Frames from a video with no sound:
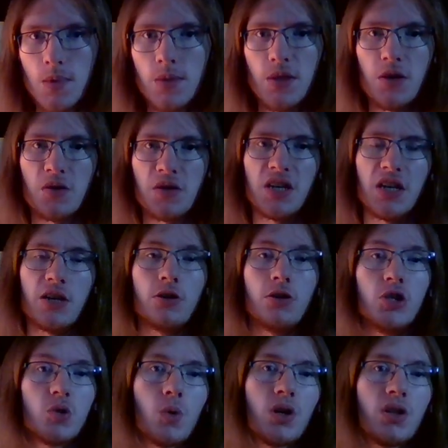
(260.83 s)
their
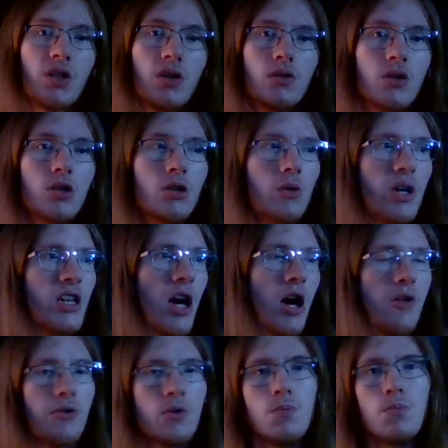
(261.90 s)
kills, what they're doing,
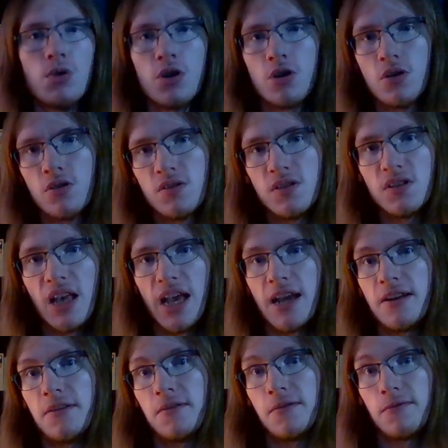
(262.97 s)
other birds,
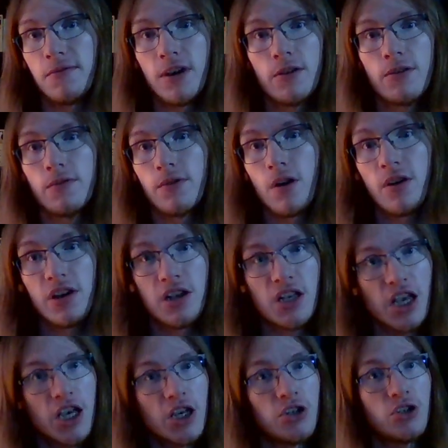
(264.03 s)
and very, very
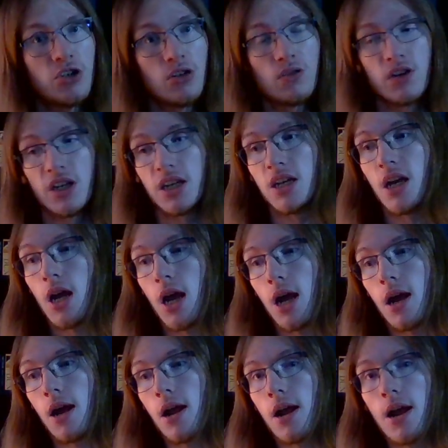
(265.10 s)
occasionally
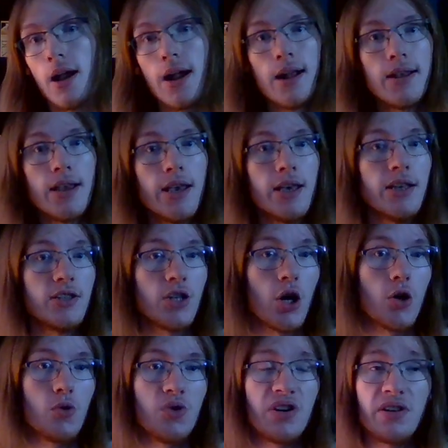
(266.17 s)
his
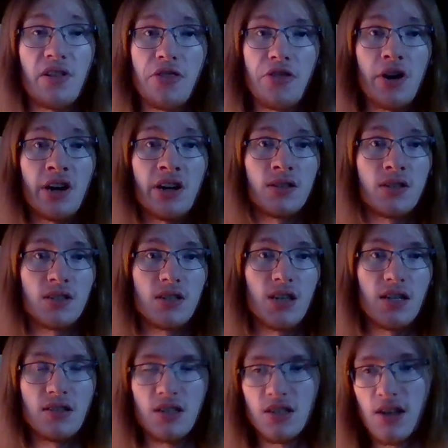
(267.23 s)
own thoughts
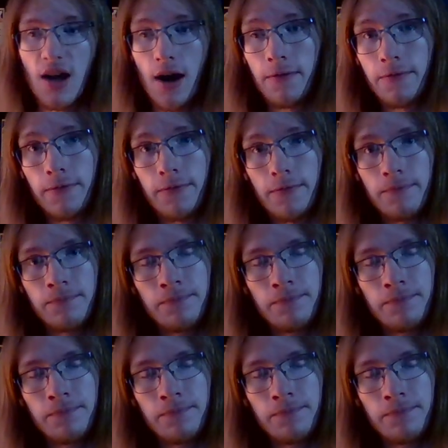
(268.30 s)
and stuff.